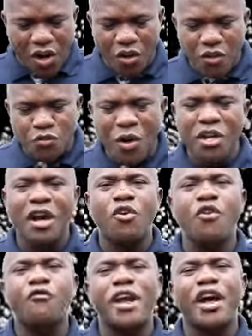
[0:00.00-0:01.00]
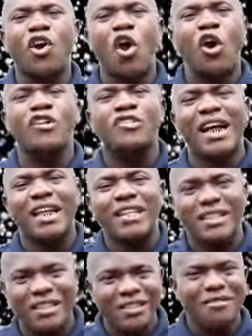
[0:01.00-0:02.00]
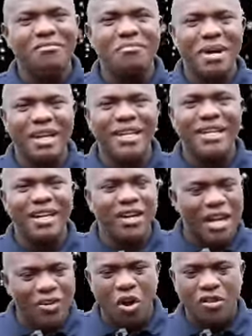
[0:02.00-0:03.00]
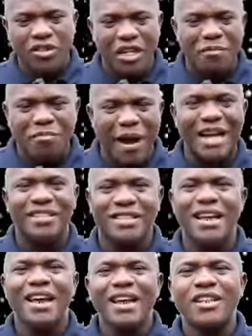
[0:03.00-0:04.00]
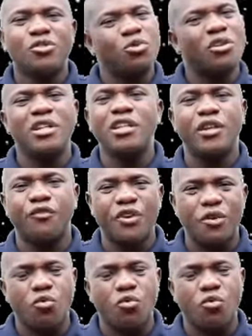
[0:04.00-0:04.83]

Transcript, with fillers: clothes, when you're going for a cocktail meeting, a, a cocktail party, it's totally different.